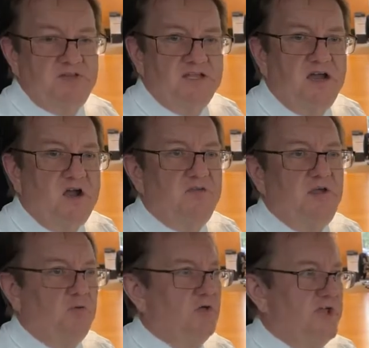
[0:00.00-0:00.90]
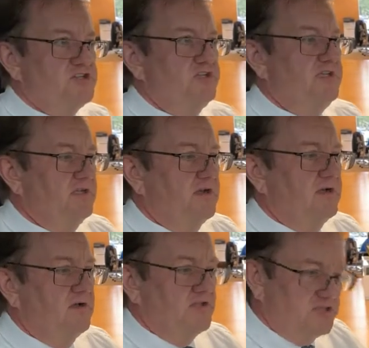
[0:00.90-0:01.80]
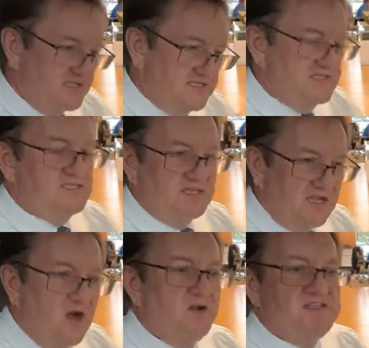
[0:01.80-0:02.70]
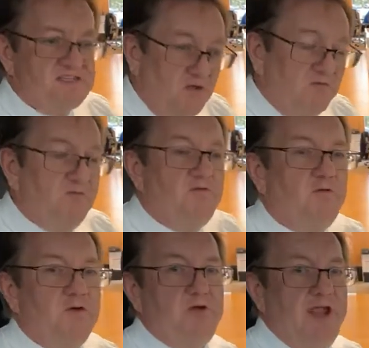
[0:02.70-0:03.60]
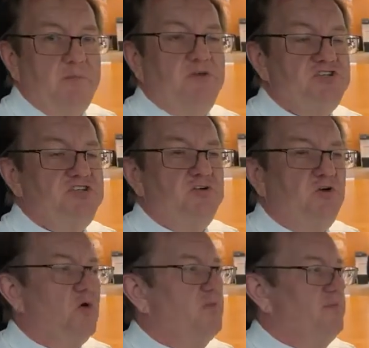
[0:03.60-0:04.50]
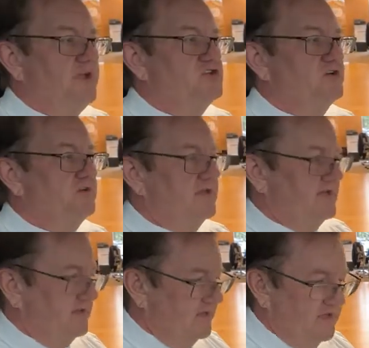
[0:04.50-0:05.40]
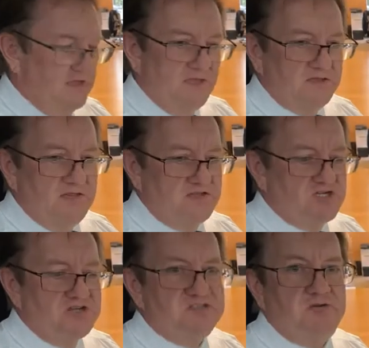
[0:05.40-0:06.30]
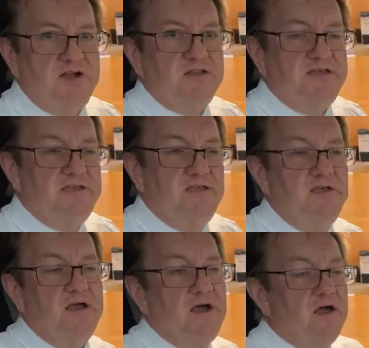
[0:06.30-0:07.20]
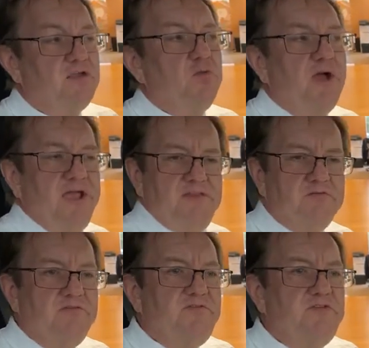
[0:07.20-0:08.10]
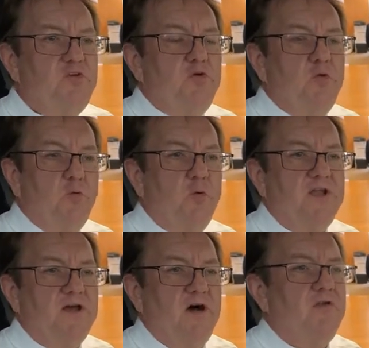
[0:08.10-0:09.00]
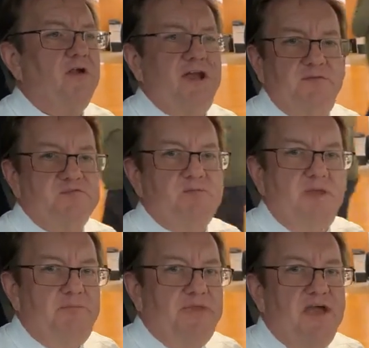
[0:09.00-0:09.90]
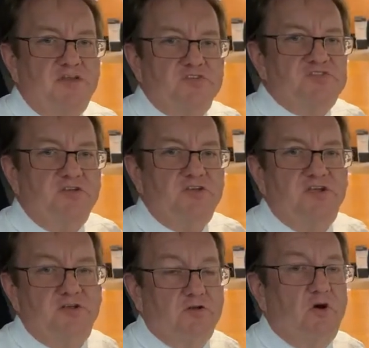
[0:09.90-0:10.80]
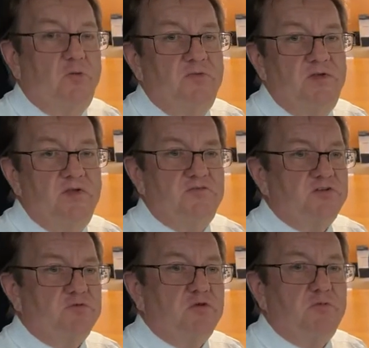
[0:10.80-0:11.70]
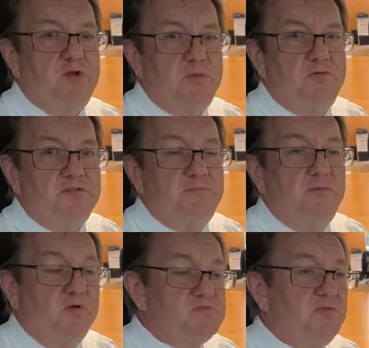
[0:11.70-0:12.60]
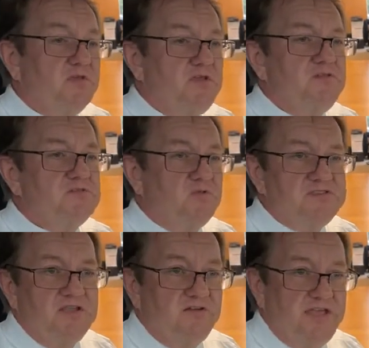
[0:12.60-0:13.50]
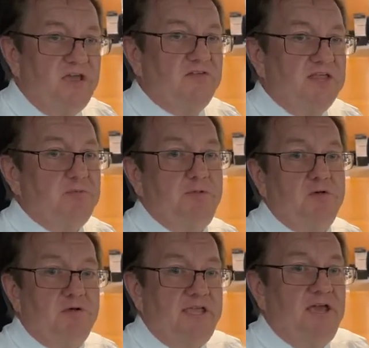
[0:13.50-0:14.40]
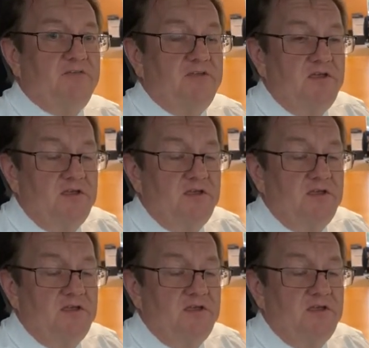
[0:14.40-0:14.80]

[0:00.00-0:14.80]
in the car that will actually adjust the car itself for your amperage in your home and make sure that it charges correctly. You might have to review what other items might be on your circuit in your home for it to work properly, but most people can use ones they already have. A lot of people already have